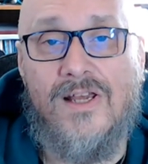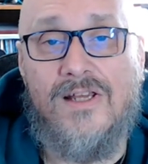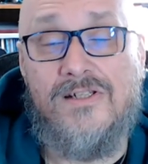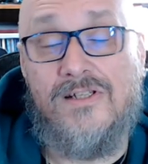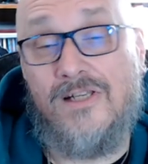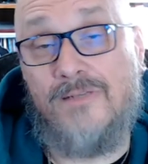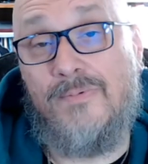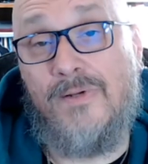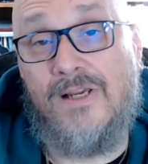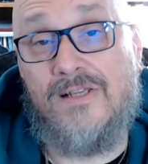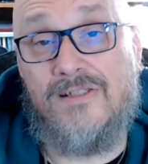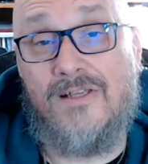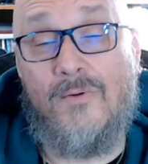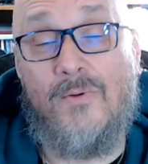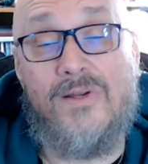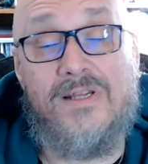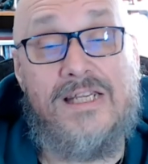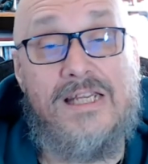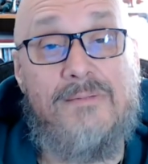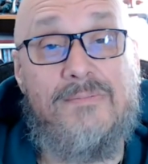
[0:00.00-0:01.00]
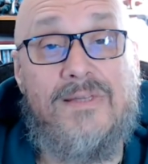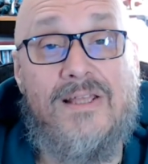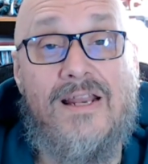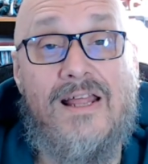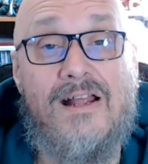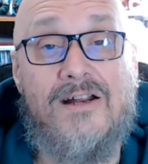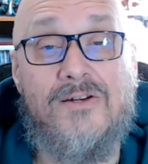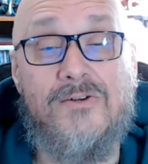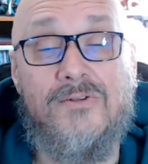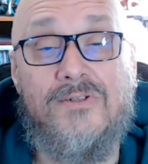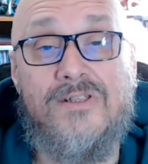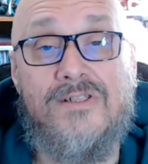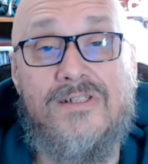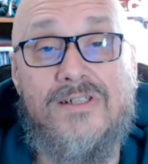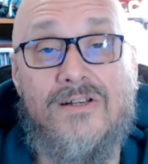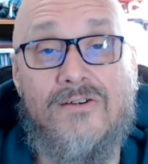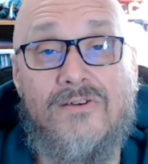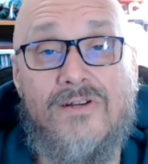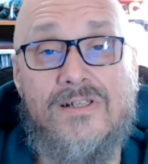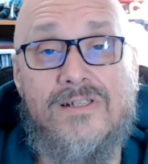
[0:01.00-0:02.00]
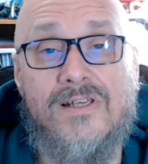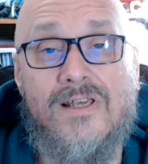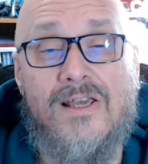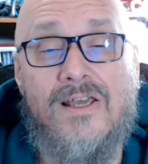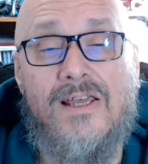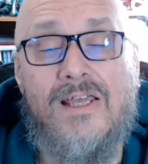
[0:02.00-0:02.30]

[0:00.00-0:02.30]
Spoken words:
just because they want to keep that actor in the series,